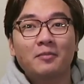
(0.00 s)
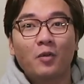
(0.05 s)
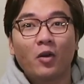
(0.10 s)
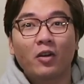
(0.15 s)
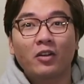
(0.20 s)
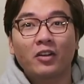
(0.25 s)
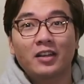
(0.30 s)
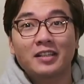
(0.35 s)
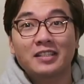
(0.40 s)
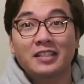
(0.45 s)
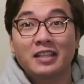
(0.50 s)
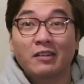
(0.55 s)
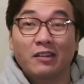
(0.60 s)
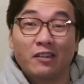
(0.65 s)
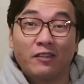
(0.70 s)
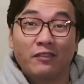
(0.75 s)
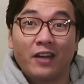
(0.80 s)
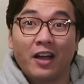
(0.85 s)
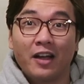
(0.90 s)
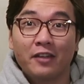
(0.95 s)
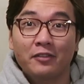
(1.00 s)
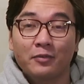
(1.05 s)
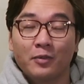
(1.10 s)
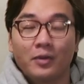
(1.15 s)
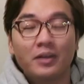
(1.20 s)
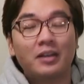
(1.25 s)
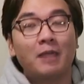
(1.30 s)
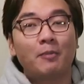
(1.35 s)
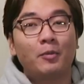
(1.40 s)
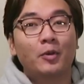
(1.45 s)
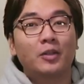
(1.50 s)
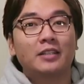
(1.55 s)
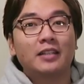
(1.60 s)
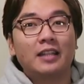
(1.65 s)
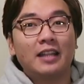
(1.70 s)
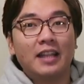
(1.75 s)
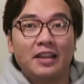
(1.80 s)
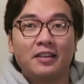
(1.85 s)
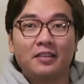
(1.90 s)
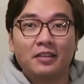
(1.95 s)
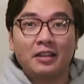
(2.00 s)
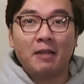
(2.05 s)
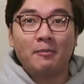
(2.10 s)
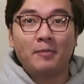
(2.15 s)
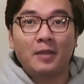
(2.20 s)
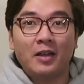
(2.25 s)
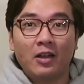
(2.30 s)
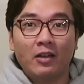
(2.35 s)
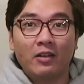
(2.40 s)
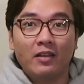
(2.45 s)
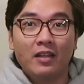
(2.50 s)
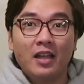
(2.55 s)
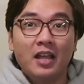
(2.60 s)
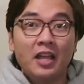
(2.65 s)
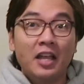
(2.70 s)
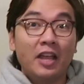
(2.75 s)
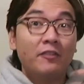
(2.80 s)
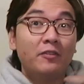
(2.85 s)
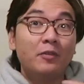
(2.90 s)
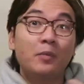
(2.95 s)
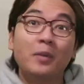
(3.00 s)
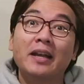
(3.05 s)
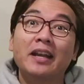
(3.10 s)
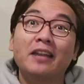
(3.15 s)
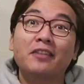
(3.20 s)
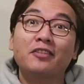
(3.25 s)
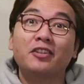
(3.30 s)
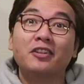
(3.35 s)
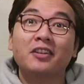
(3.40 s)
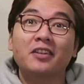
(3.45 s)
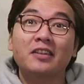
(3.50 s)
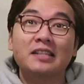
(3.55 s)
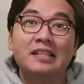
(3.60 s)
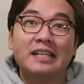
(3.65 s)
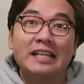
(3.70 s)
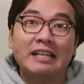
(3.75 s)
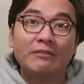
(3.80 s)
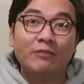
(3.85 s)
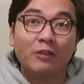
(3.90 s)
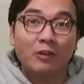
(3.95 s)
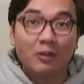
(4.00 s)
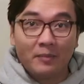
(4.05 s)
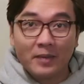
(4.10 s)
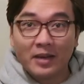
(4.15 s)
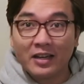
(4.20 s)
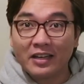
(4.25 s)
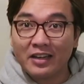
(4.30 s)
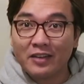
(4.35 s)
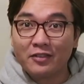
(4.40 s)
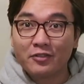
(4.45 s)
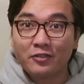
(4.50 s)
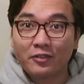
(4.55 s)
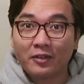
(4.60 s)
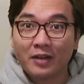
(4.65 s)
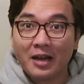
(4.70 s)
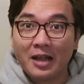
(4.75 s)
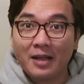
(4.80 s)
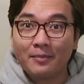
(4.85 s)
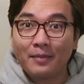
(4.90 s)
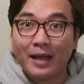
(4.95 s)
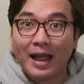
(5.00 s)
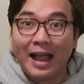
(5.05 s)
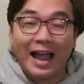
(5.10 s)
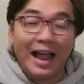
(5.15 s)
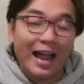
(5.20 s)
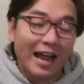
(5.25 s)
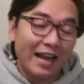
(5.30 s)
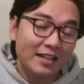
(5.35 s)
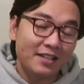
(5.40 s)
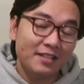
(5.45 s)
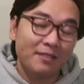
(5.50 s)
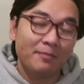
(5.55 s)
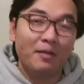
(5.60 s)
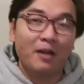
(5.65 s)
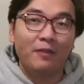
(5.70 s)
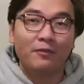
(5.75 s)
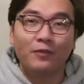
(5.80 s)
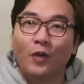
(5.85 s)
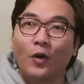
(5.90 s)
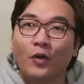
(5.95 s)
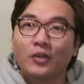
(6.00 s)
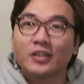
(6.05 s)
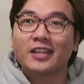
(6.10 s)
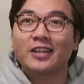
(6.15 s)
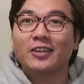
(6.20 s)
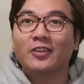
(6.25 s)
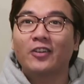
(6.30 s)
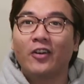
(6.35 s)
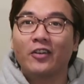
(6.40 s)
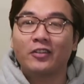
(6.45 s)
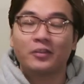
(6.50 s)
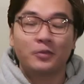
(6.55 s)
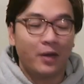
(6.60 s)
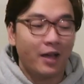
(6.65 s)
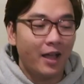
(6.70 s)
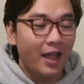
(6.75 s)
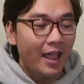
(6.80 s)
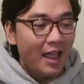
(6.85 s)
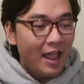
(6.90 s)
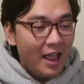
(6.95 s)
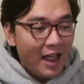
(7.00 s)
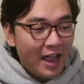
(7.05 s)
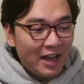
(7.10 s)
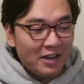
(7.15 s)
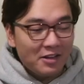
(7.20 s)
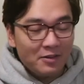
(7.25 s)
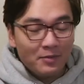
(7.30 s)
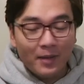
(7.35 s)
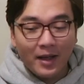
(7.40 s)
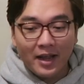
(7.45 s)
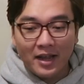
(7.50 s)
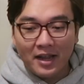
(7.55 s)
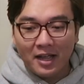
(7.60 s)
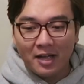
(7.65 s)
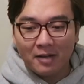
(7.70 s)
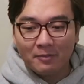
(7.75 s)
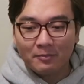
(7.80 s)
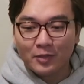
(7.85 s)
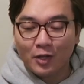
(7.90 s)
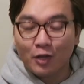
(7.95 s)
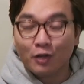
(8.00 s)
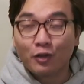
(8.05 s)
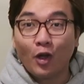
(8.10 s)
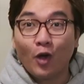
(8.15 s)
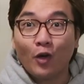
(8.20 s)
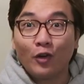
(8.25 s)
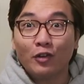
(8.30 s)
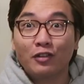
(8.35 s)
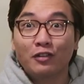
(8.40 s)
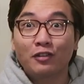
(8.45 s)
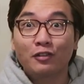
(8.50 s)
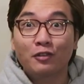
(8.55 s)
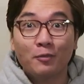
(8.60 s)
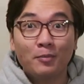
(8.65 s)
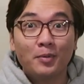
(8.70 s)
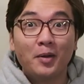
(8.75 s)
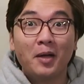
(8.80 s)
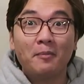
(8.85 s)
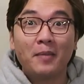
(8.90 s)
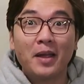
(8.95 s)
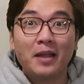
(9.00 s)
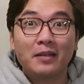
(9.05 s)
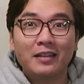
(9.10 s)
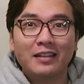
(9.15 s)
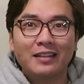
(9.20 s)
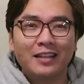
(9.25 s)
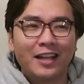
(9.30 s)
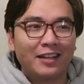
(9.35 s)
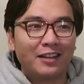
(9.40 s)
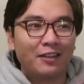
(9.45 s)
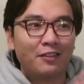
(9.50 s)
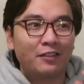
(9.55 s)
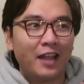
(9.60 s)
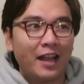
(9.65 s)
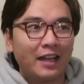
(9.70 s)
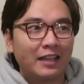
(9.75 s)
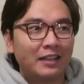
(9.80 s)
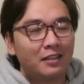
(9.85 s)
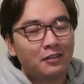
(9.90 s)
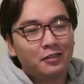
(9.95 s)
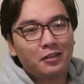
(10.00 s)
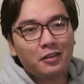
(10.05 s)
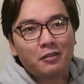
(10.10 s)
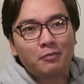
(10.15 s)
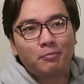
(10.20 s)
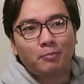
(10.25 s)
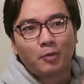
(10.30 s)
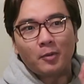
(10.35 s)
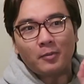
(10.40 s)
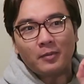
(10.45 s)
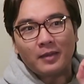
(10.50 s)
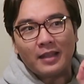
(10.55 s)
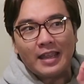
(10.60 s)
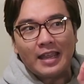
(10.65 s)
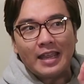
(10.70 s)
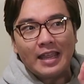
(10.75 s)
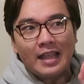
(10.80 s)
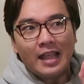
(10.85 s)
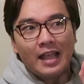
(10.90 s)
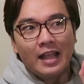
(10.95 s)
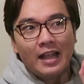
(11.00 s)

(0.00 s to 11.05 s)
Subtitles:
more content of Aizhuan, I put the links down below. If you want extra content, follow me on Instagram and my blog channel as well. Anyway, the song's super amazing. Like I said, this is probably